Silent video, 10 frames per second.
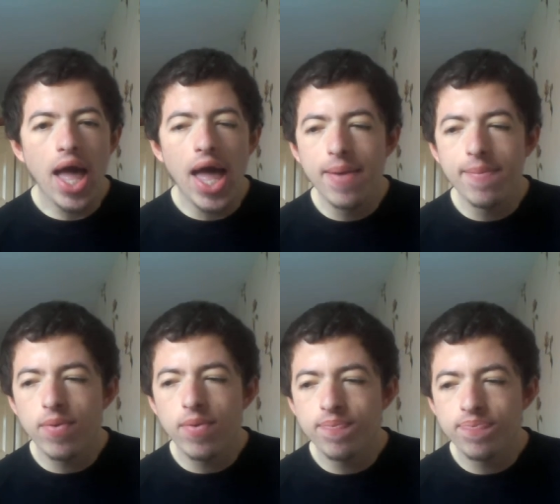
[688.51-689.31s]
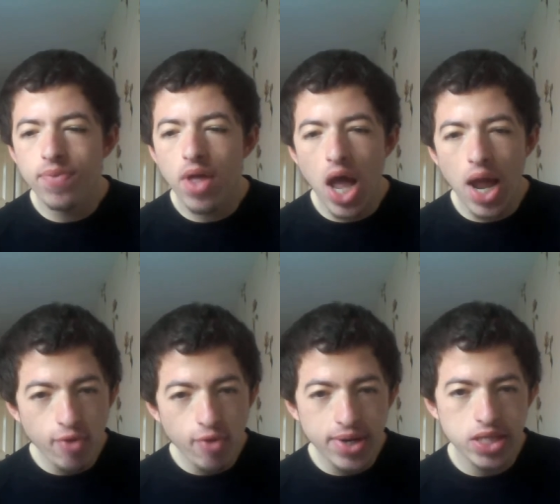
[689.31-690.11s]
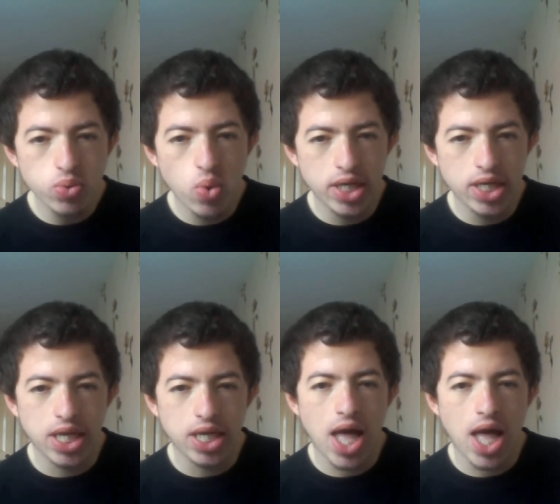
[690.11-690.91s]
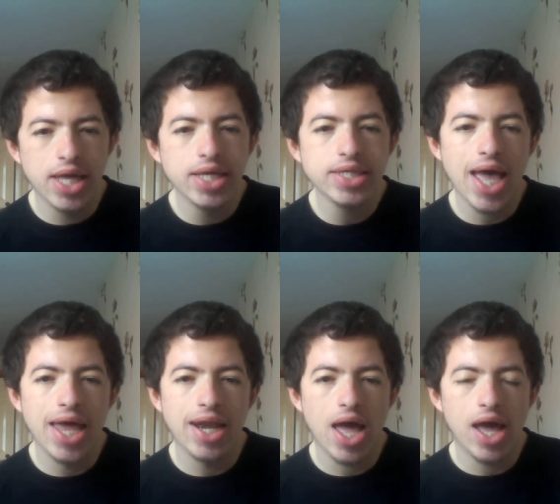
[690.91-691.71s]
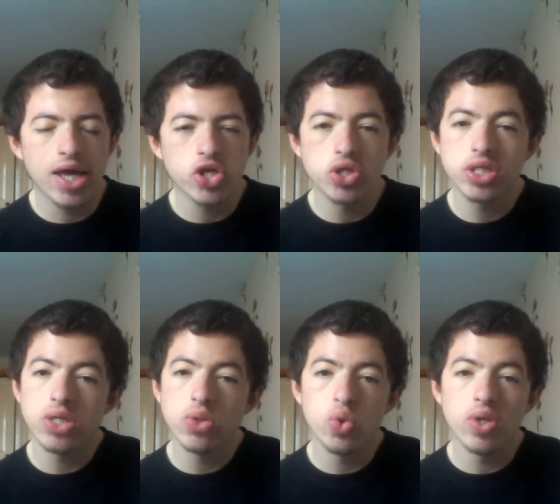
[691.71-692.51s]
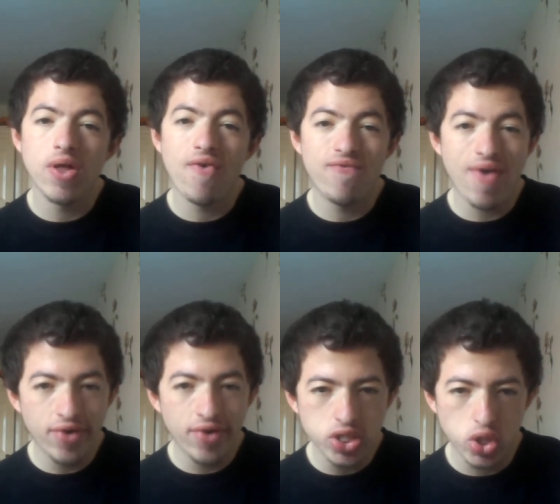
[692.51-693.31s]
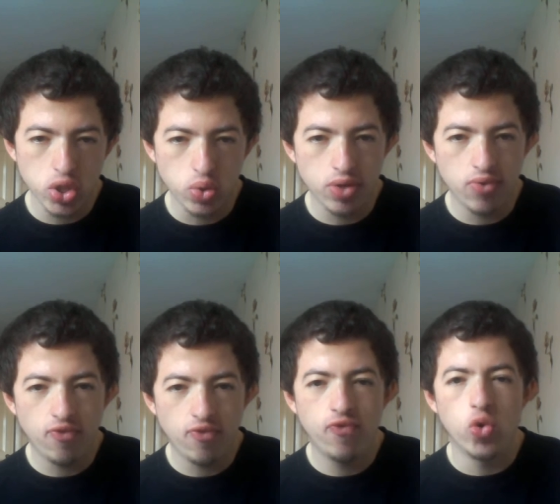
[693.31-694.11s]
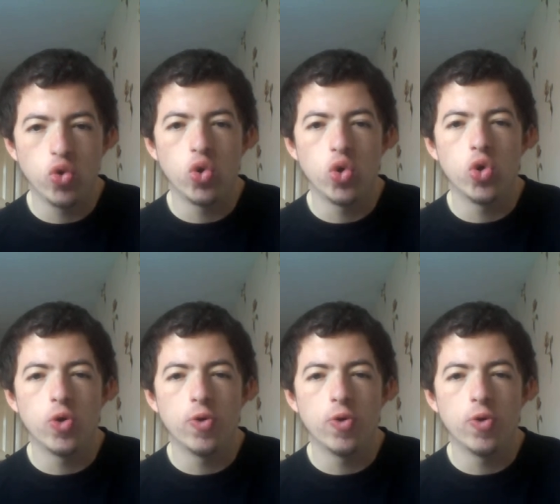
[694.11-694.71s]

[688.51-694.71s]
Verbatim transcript: Um, I'm Robin X One here, guys, and I shall see you all very soon for